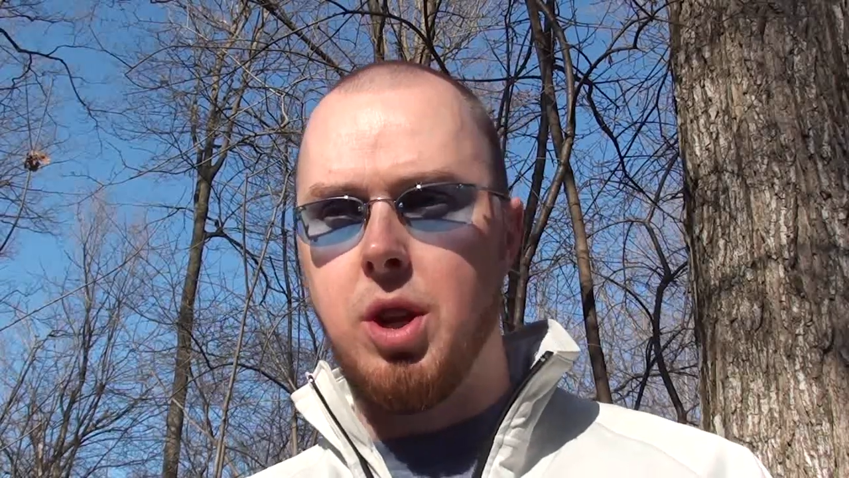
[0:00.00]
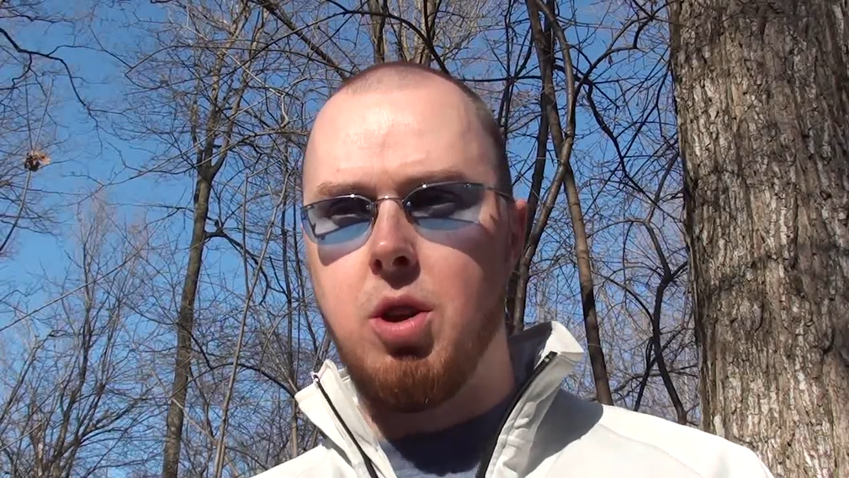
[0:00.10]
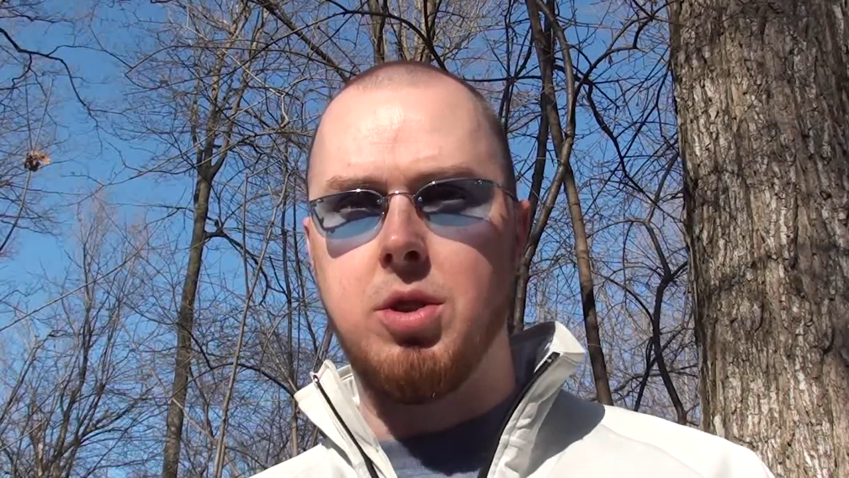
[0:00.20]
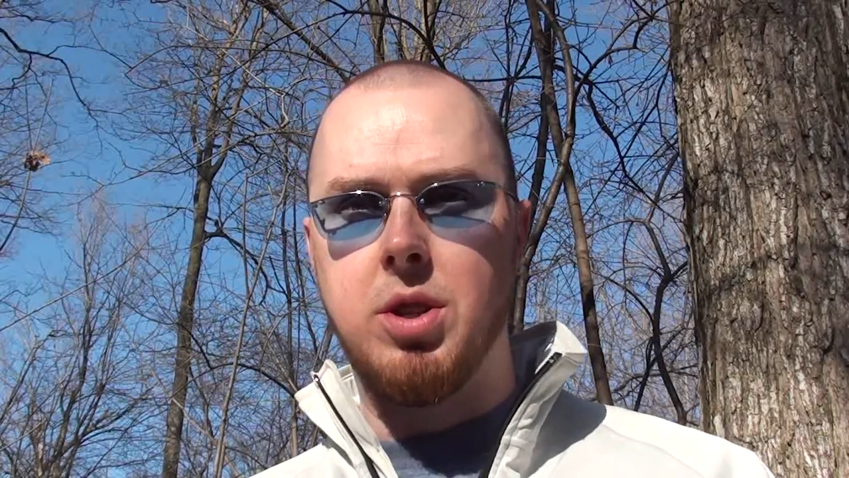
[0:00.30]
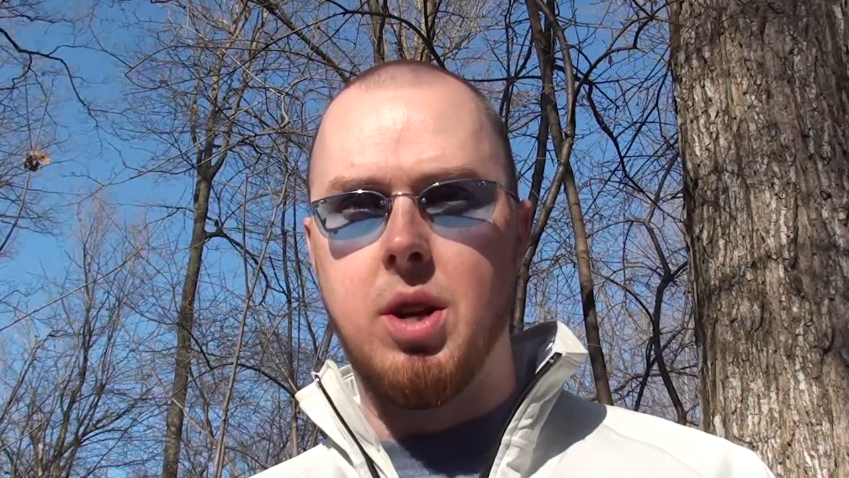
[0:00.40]
in
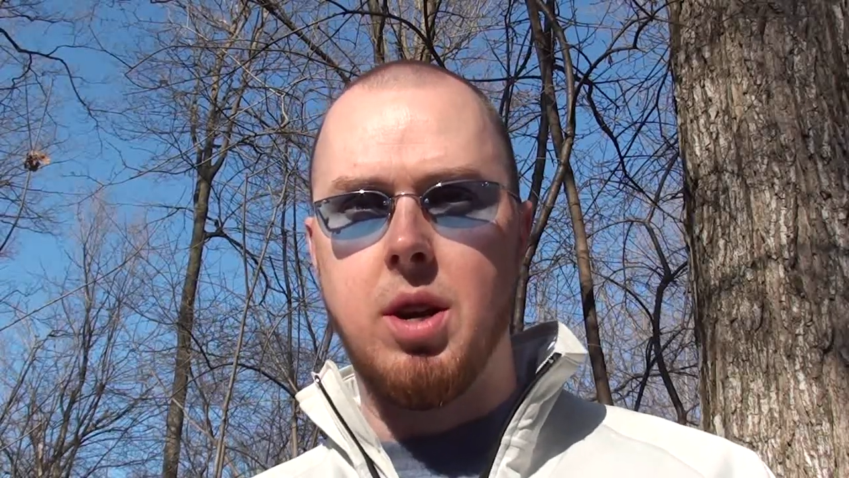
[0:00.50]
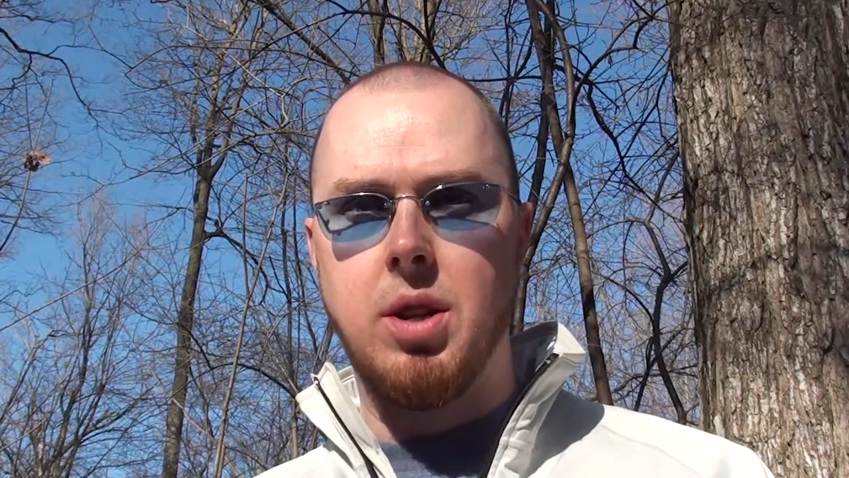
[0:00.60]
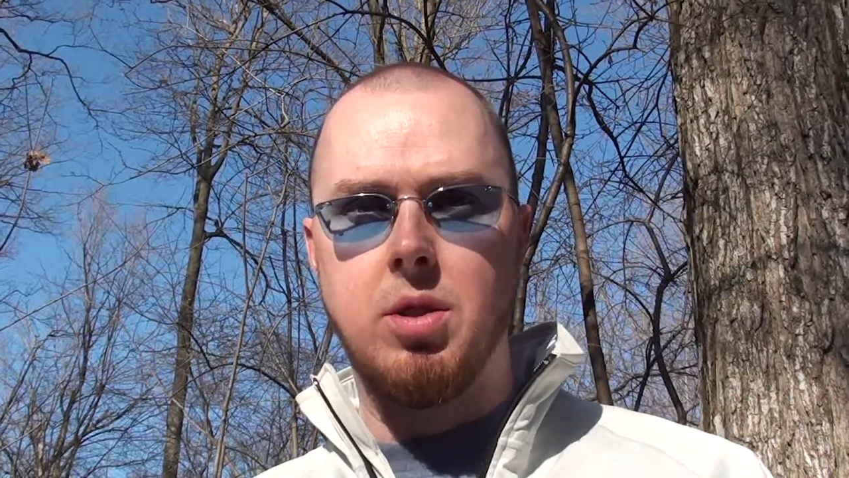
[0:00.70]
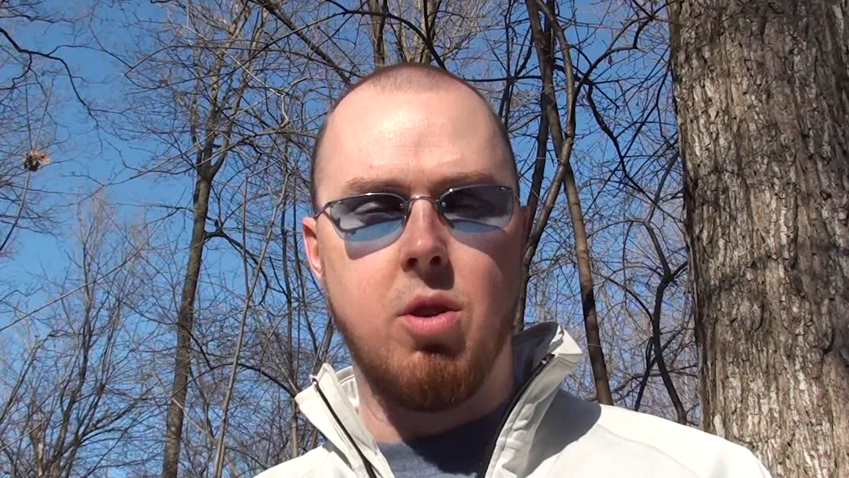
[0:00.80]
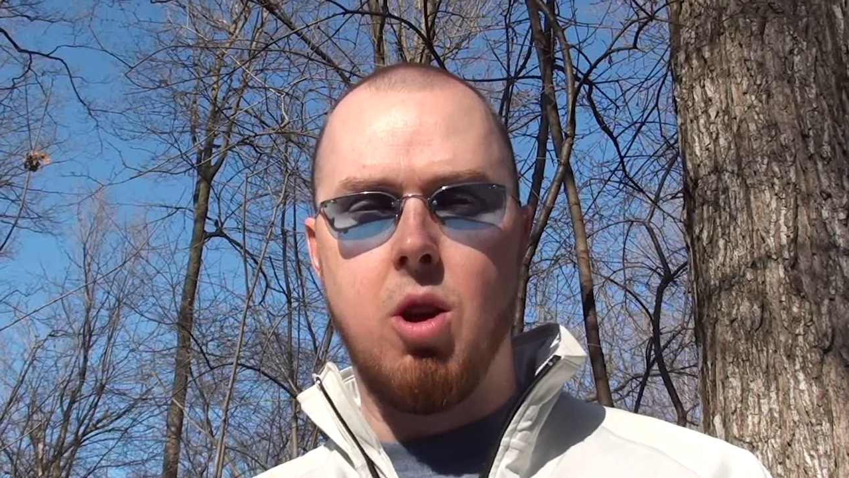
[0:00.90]
all
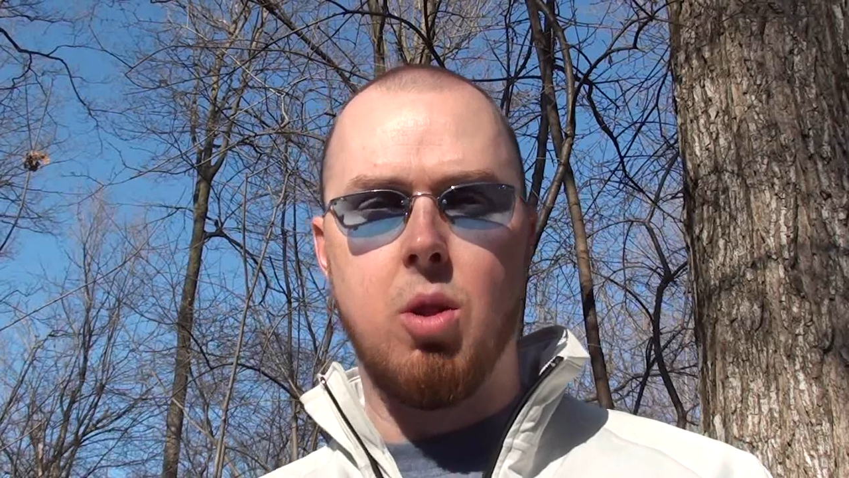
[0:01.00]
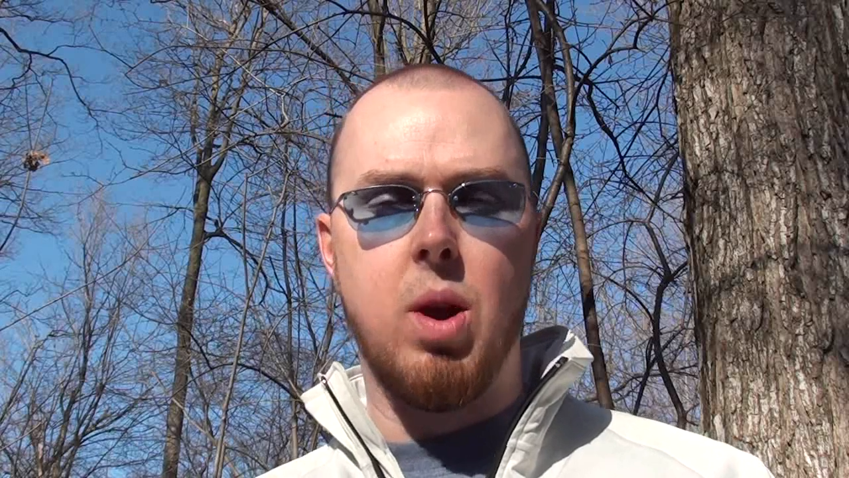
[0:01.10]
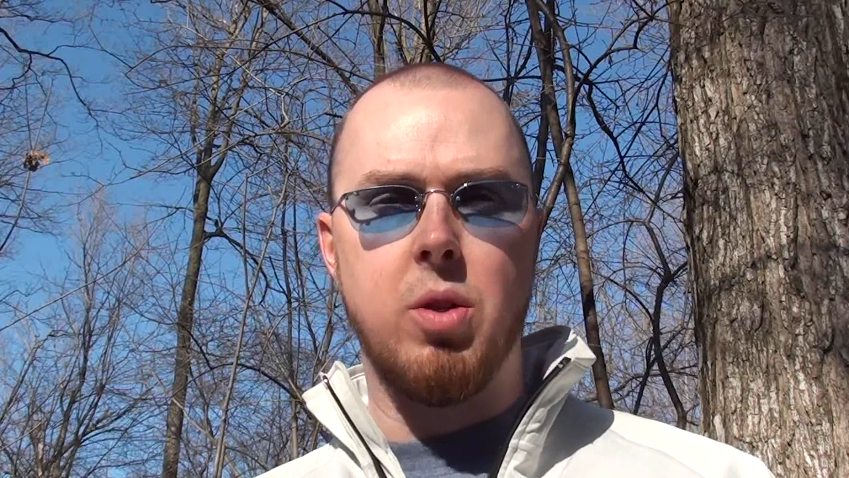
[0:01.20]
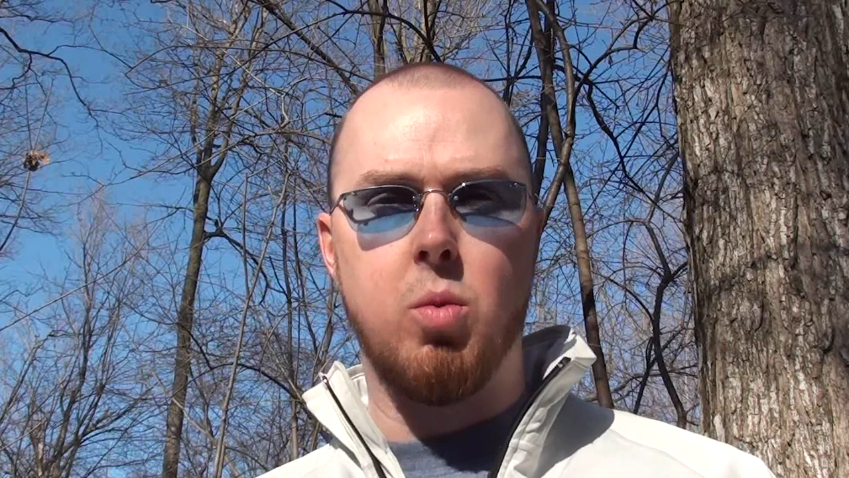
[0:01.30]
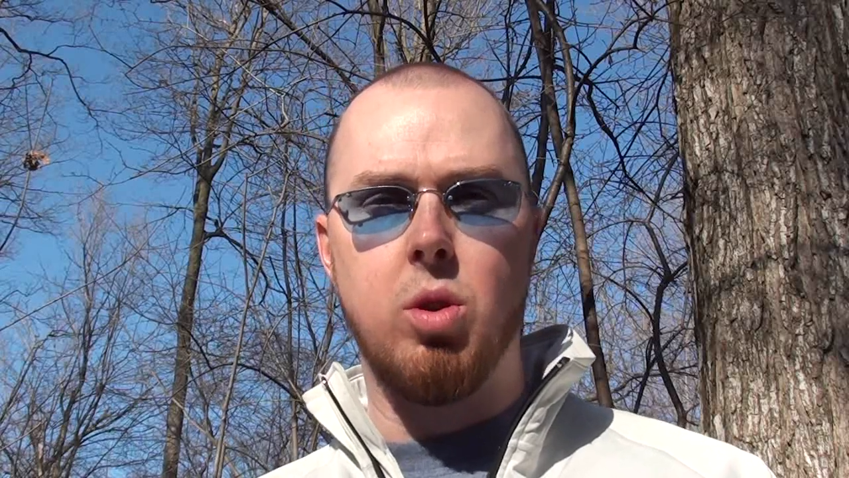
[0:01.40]
societies, all
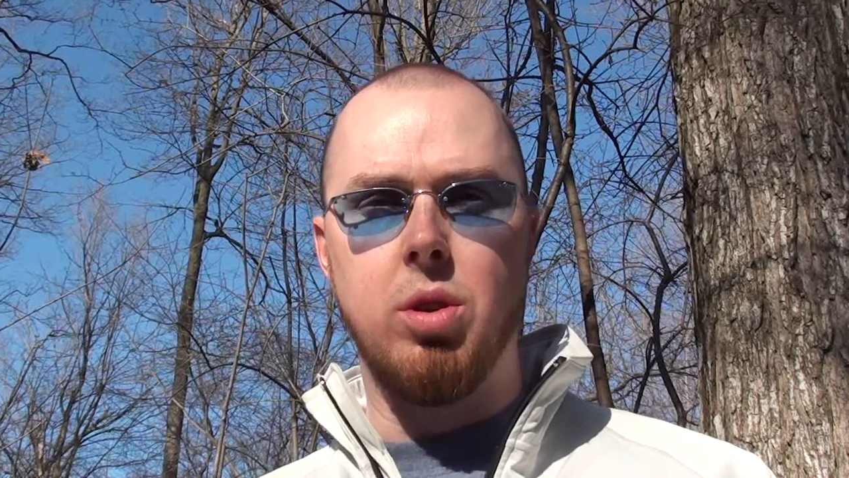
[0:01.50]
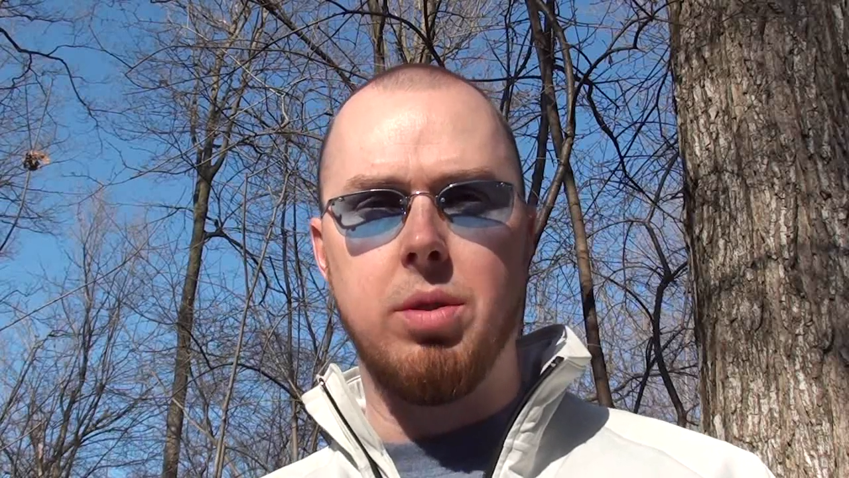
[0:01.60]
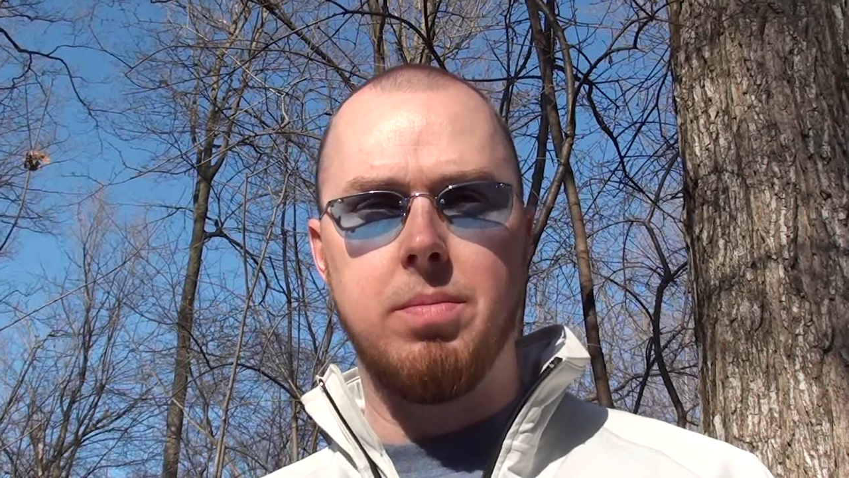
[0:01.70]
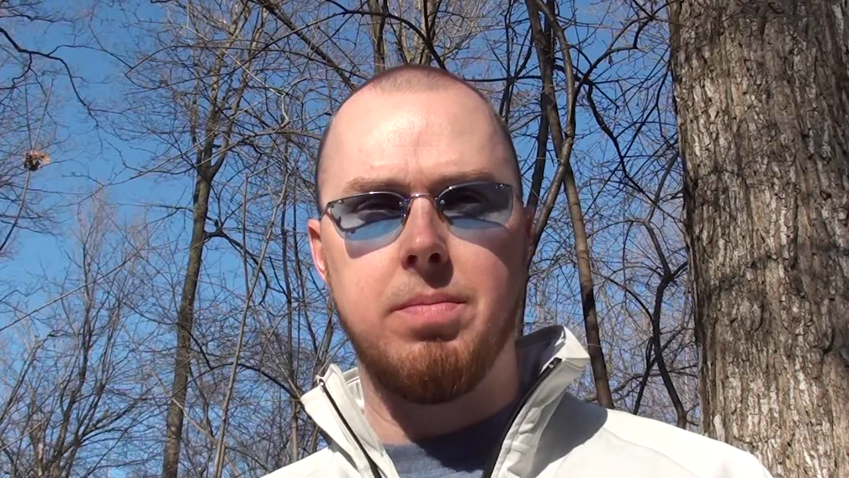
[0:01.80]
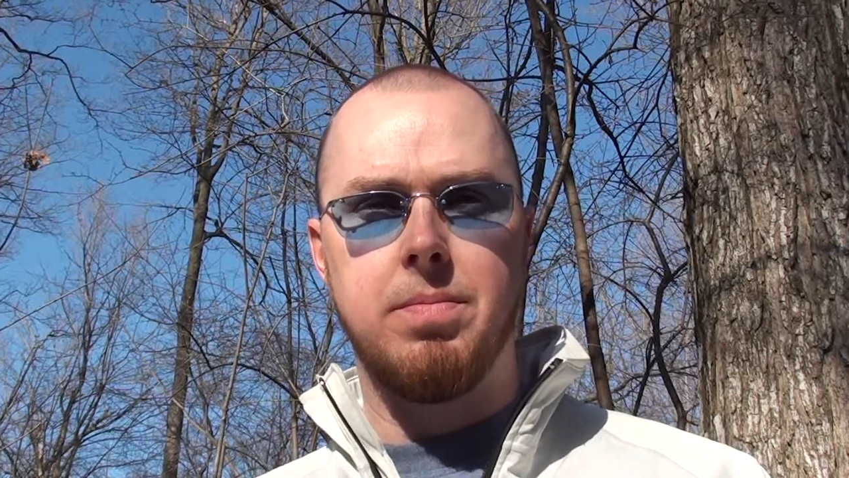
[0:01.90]
around the world.